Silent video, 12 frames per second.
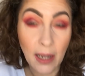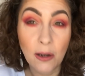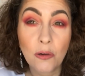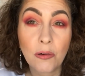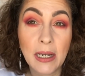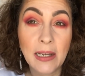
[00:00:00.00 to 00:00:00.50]

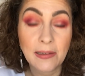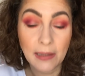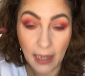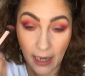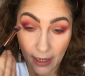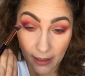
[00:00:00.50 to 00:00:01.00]
crease
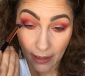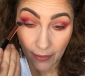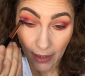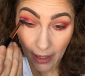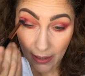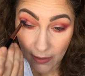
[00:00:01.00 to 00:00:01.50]
there, and
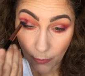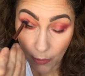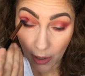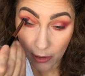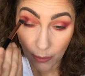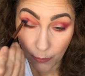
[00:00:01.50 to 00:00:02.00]
that has
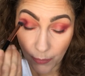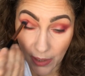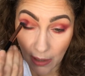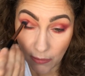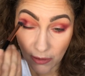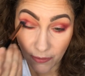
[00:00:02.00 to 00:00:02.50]
worked
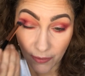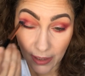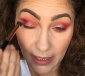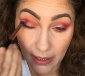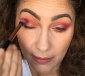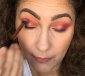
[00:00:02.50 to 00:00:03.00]

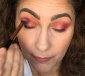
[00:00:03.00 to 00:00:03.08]
beautifully.